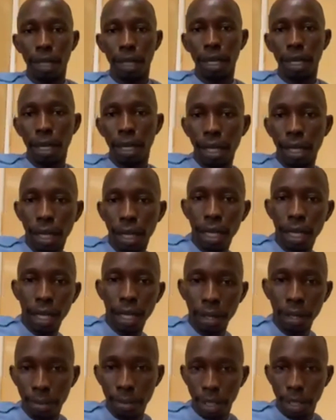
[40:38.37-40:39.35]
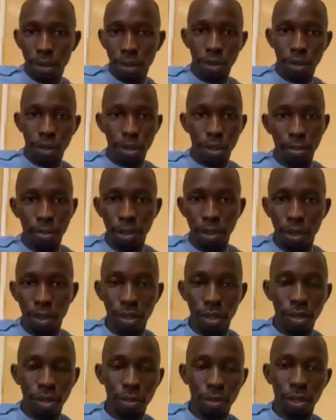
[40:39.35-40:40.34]
Okay, boss.
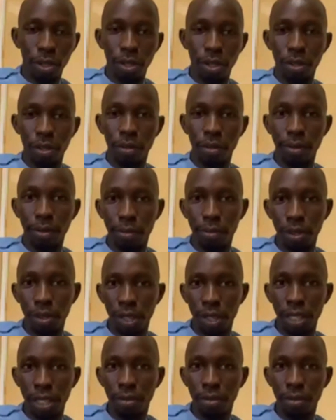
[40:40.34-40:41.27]
All right.